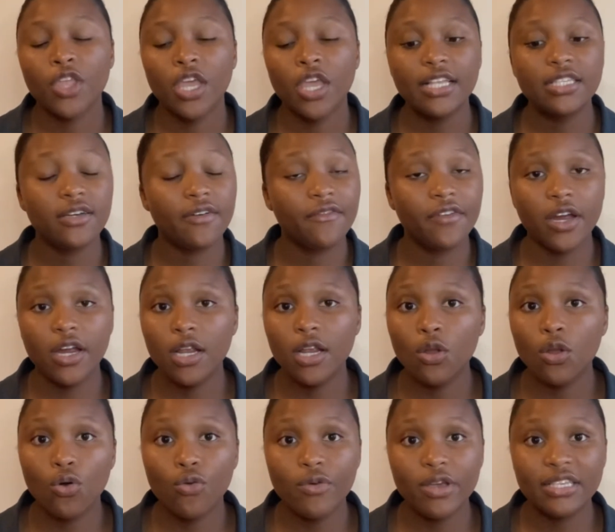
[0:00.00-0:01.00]
It's a very
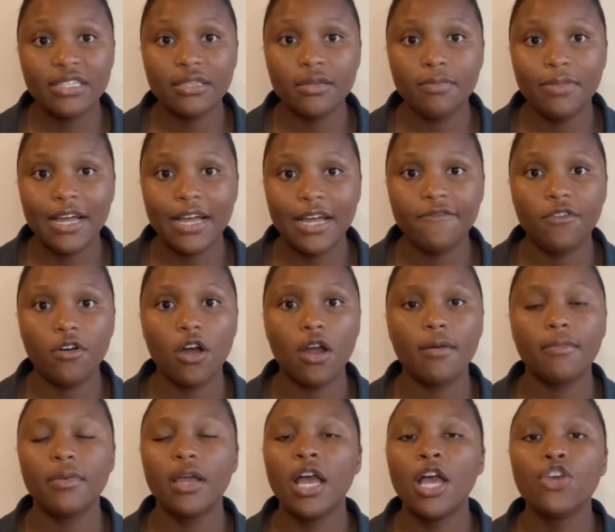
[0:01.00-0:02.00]
low risk
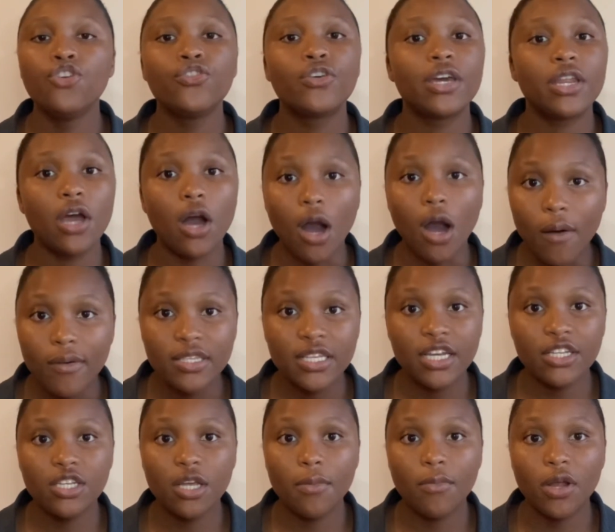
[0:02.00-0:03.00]
platform. You can always
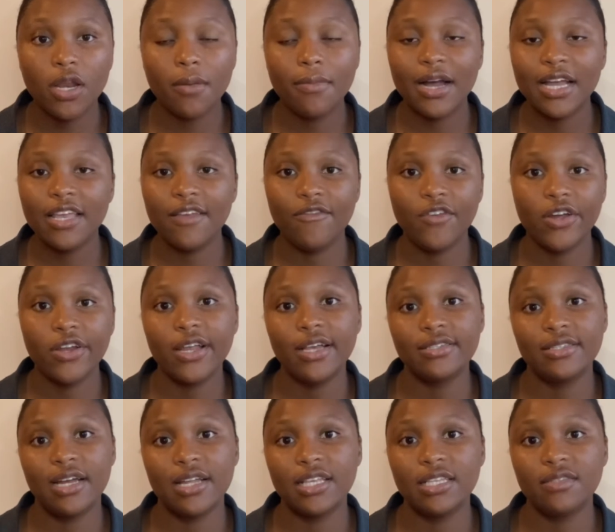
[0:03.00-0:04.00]
get your money back if you're
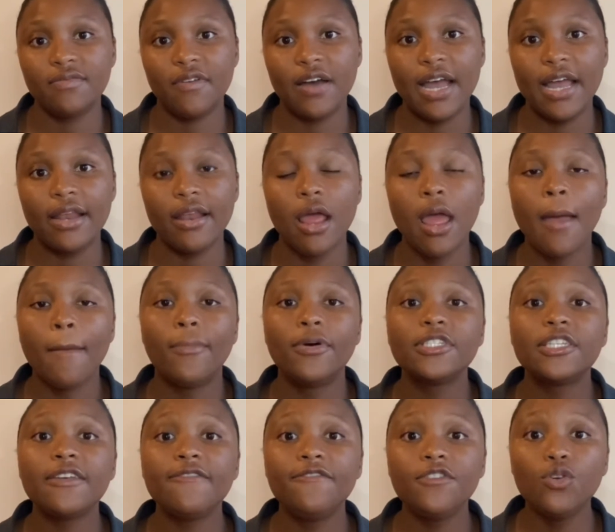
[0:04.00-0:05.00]
not satisfied.
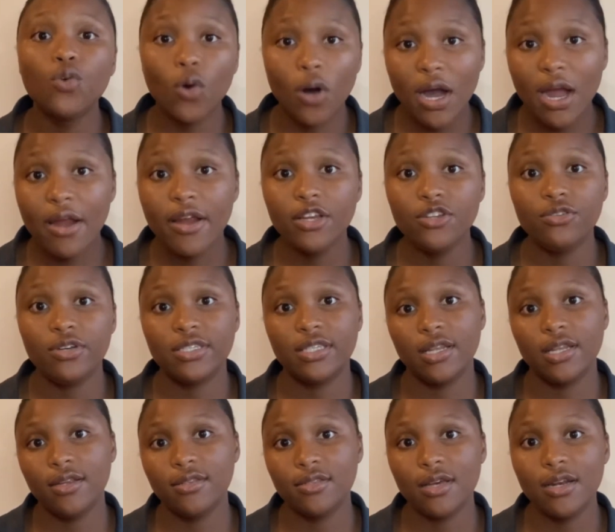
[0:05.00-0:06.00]
But if you are
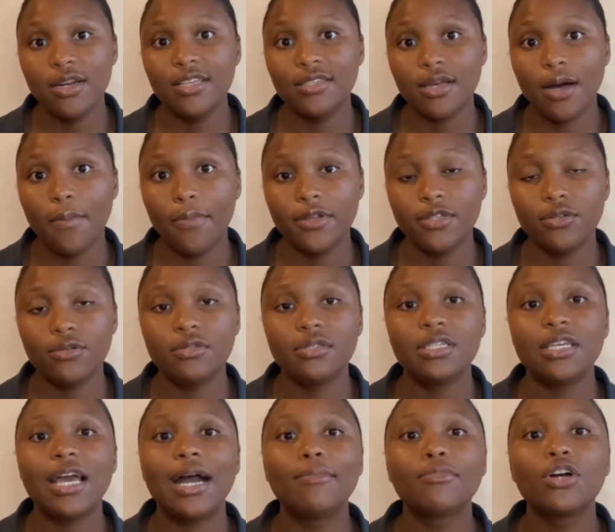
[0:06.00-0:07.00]
interested in this
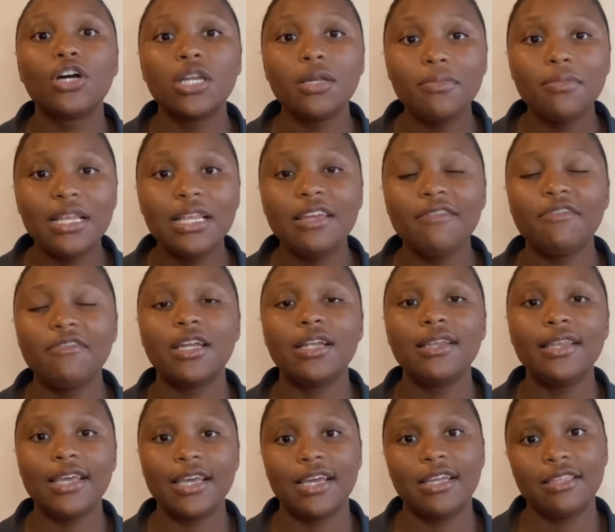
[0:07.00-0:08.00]
opportunity, I'm going to be leaving a
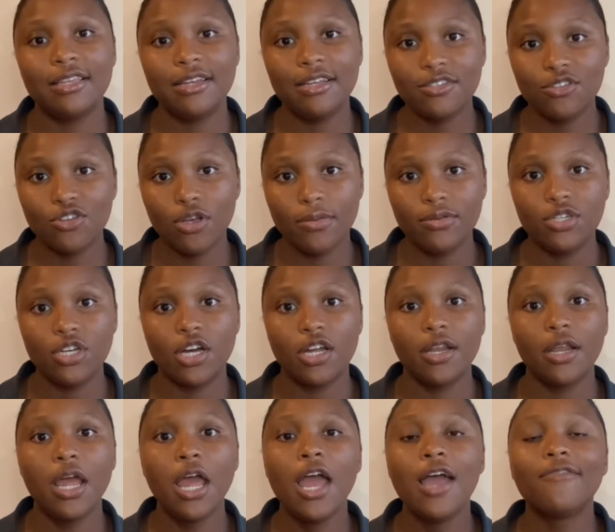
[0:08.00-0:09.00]
link in the
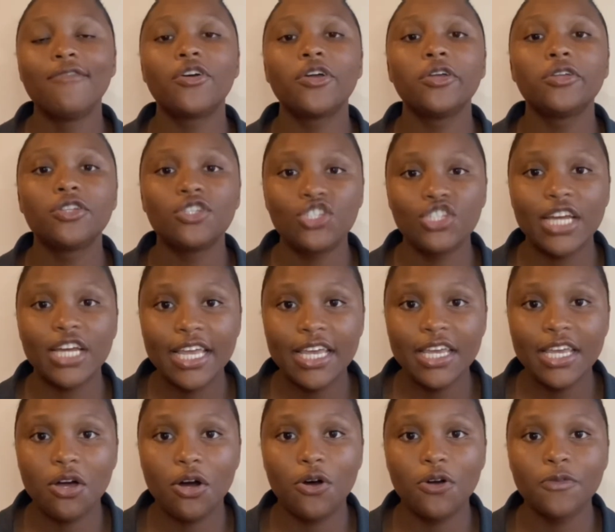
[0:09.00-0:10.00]
description for you to check
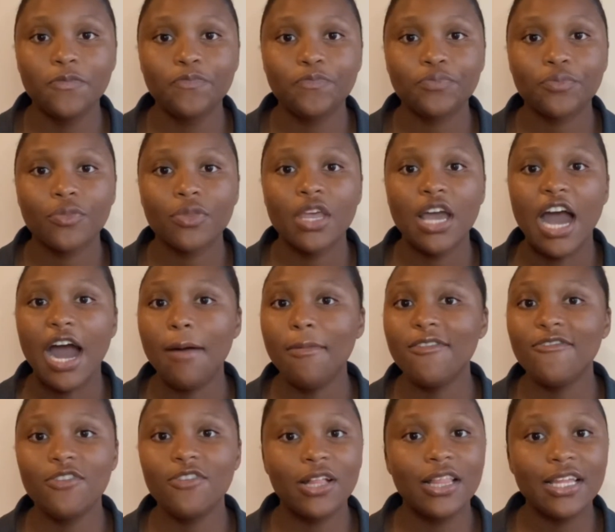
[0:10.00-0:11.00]
it out.
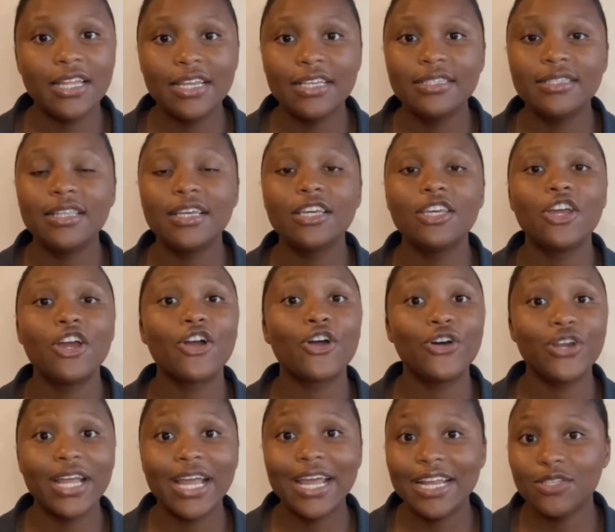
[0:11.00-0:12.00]
If you click this link, you're
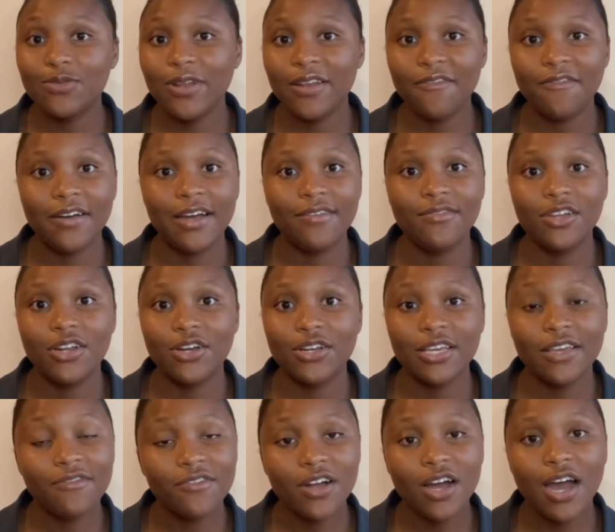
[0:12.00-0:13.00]
going to get a
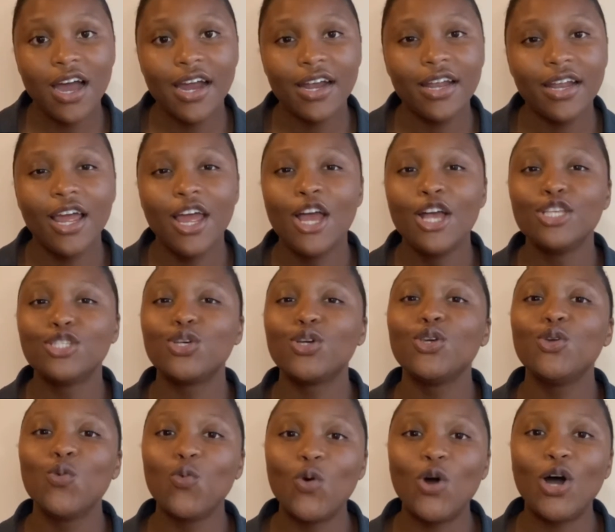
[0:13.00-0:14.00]
$25 gift card. So
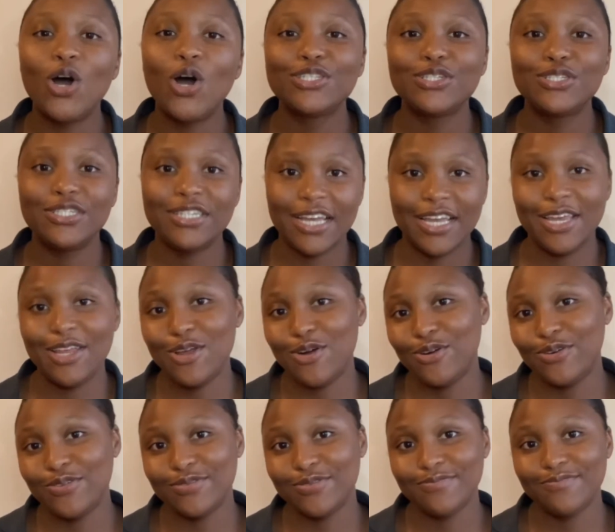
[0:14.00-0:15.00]
you want to check it
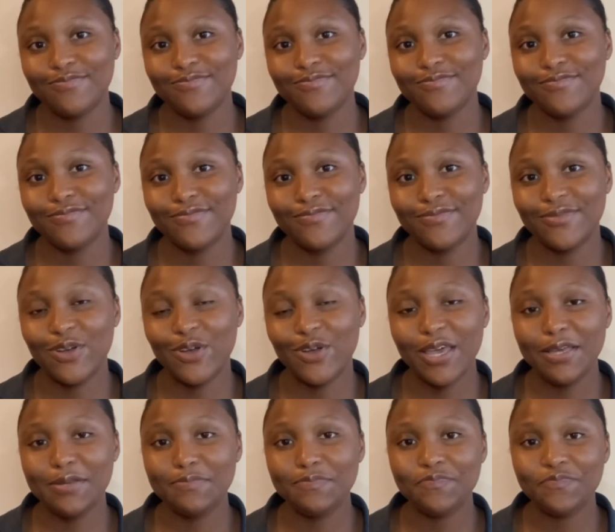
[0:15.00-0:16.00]
out.
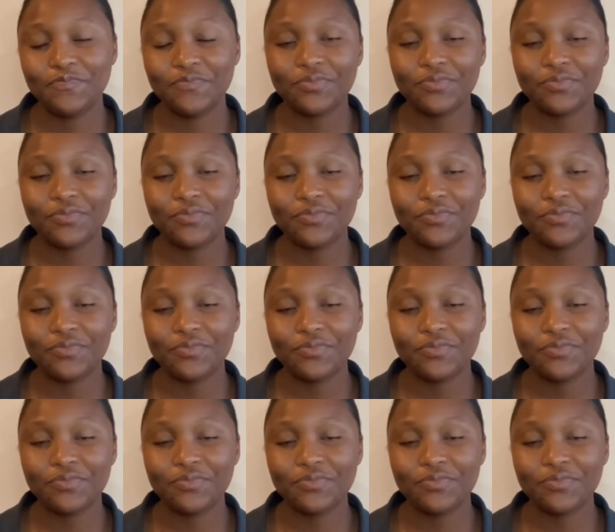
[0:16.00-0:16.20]
Okay?